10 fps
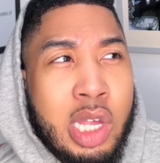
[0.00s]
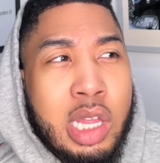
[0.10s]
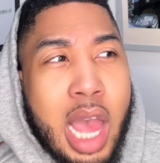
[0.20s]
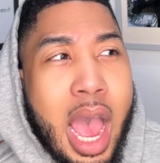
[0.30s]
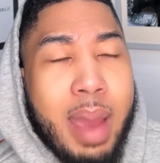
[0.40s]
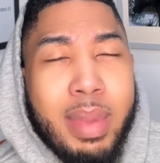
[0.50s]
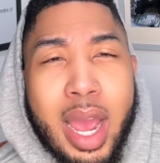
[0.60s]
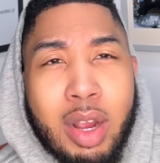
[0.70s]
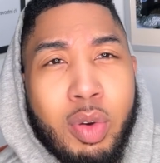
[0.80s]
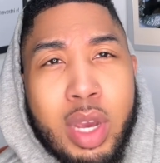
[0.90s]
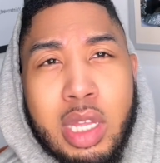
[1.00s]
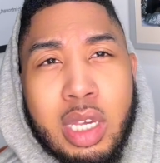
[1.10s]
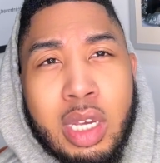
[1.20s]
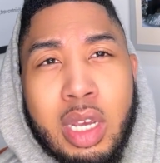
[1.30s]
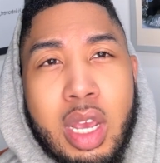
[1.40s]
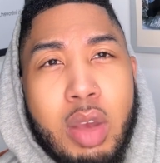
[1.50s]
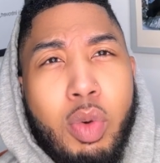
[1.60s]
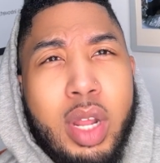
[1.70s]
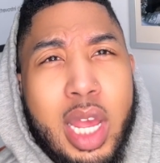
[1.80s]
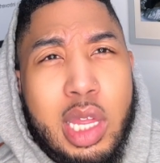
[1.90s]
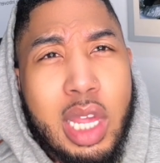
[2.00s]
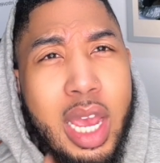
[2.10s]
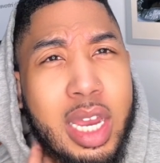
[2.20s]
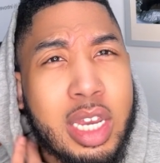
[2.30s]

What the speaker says: I'm not going to, what do they say?